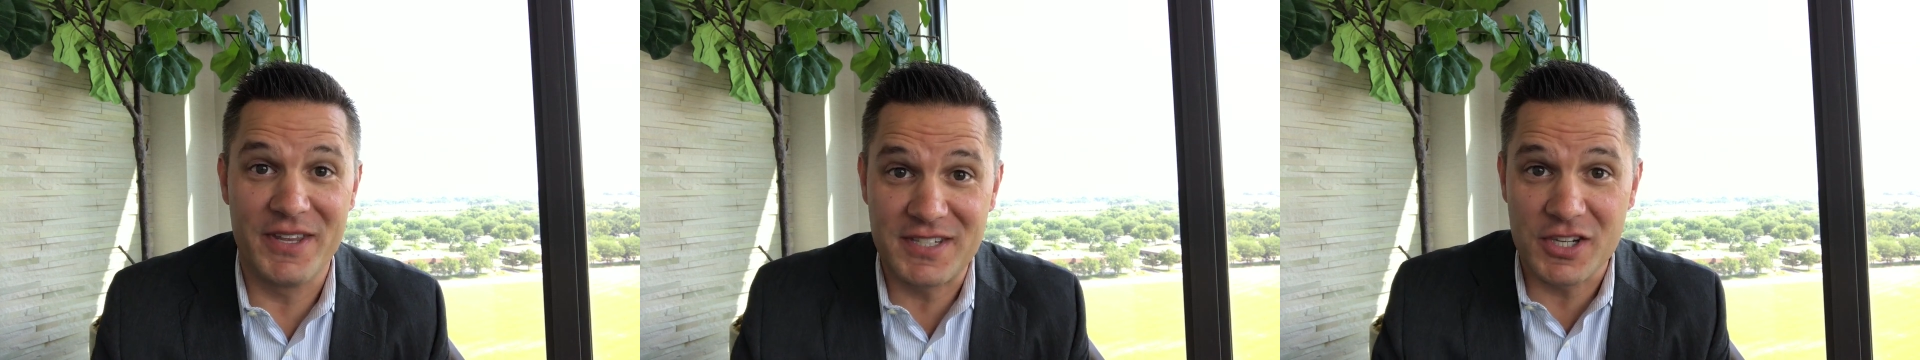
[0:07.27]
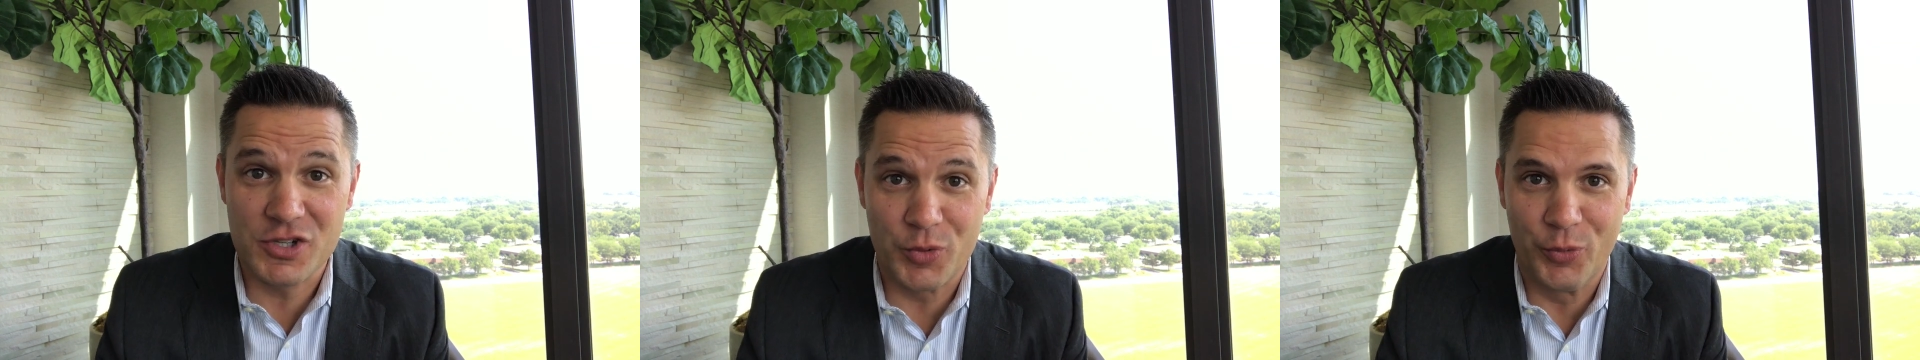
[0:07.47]

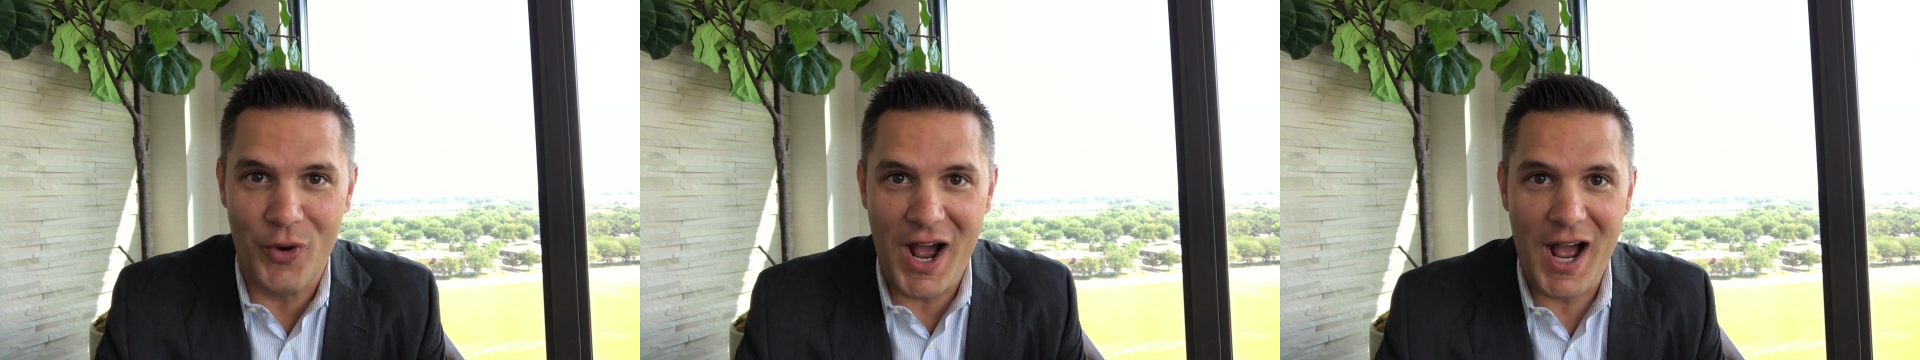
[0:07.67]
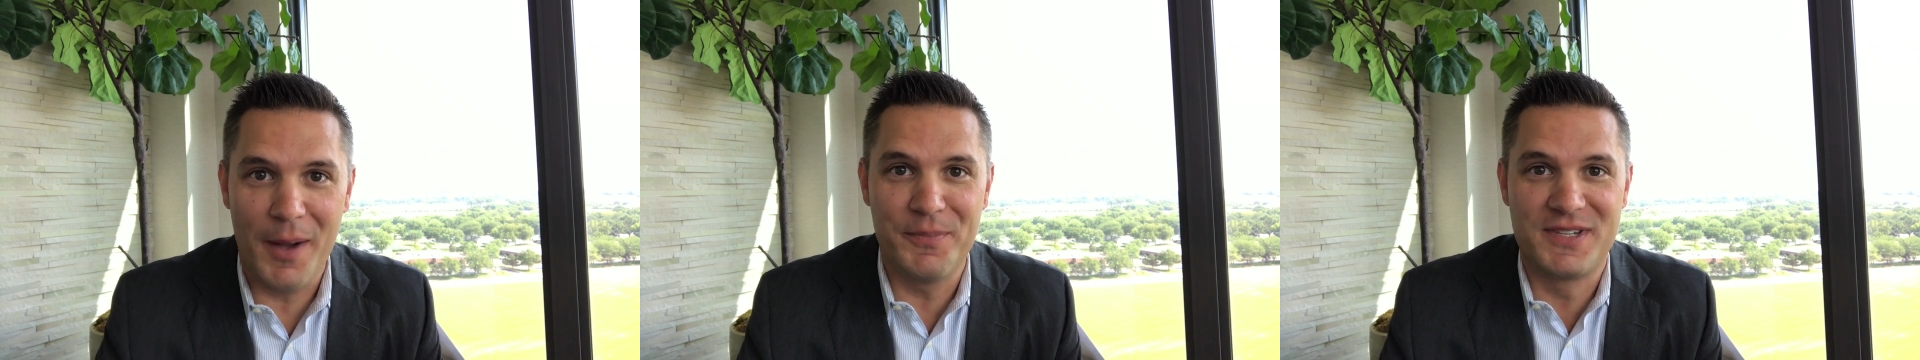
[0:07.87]
This is
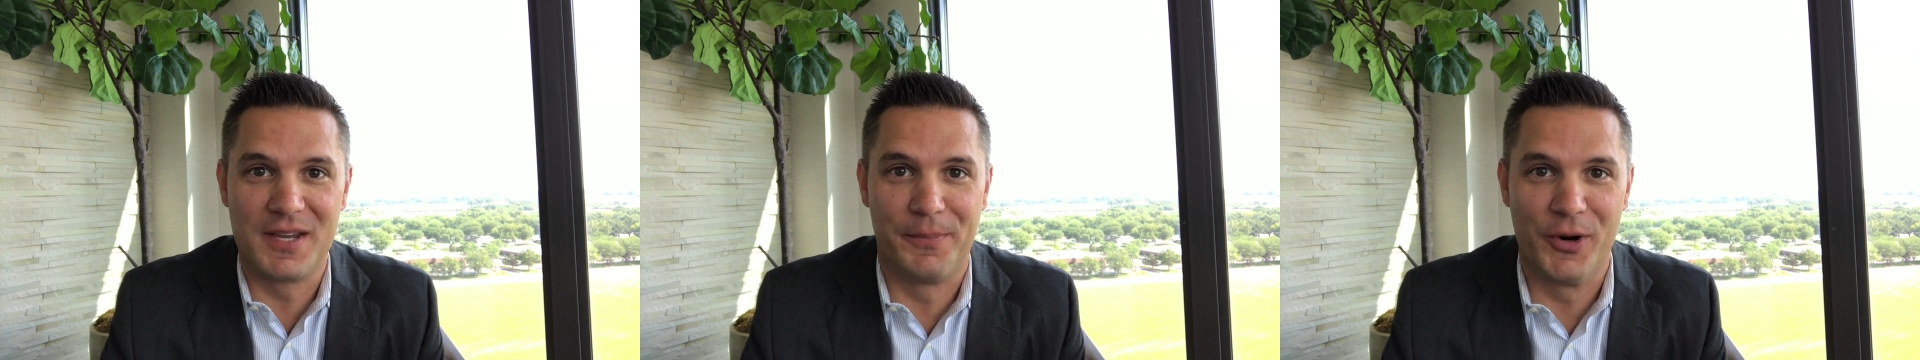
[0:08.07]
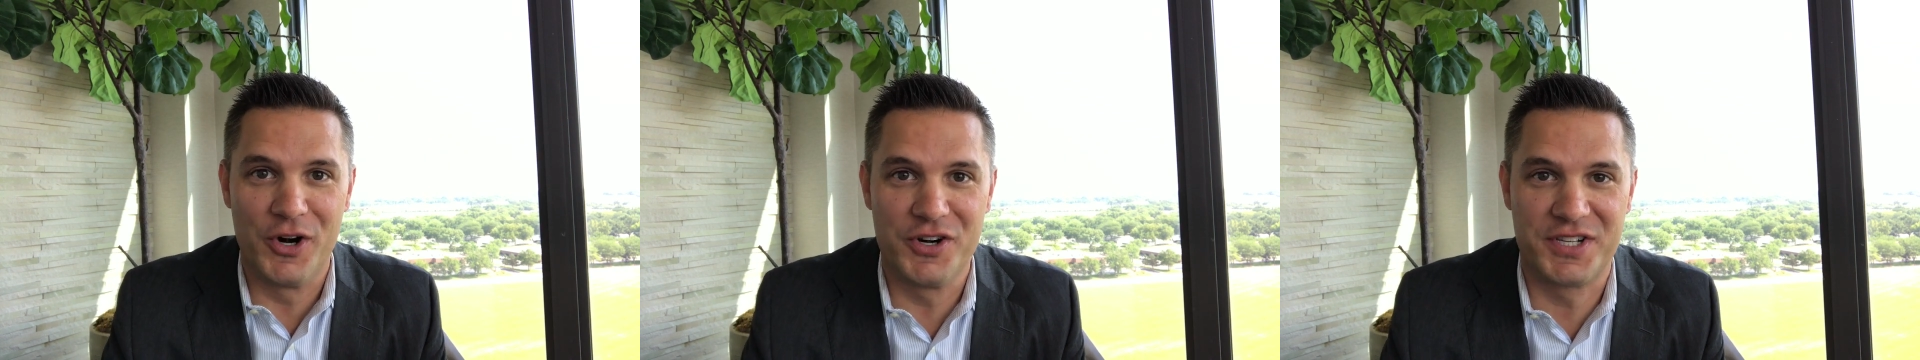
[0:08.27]
Robb
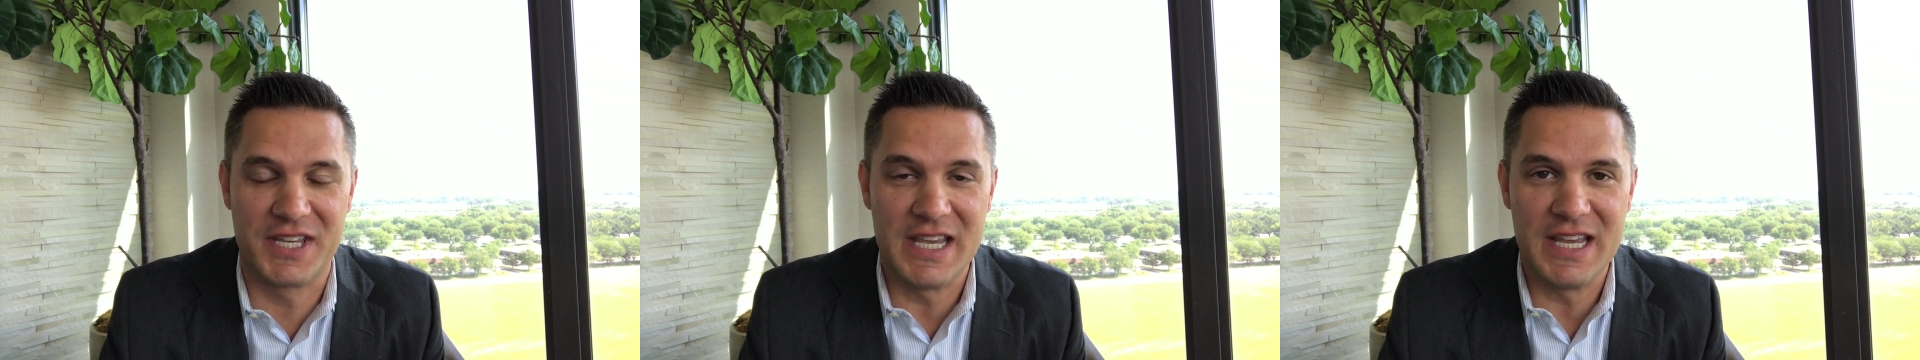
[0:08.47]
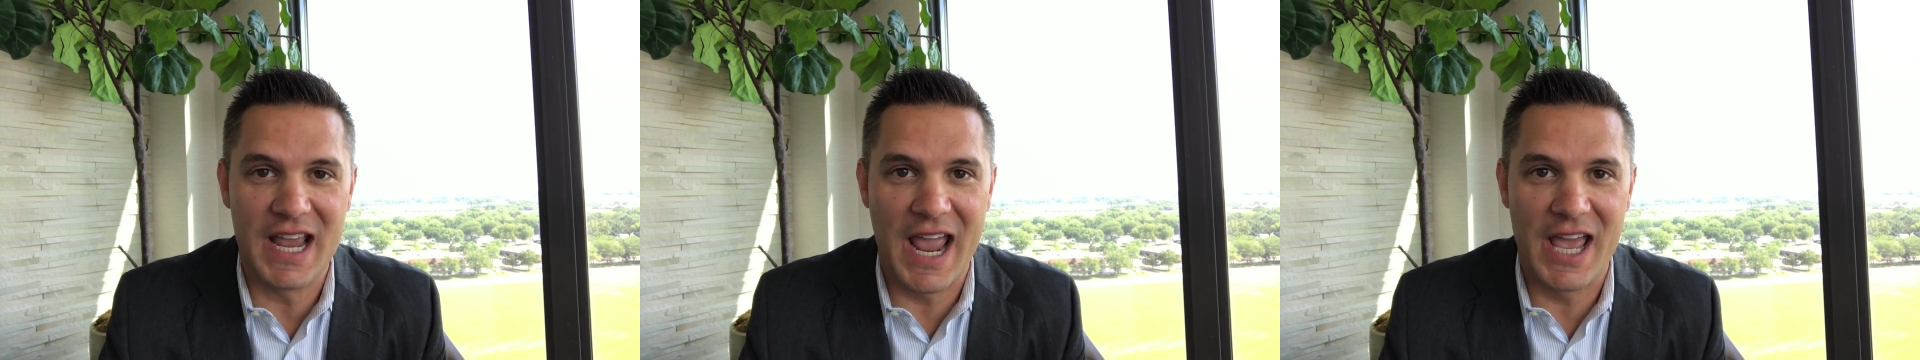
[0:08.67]
Zbierski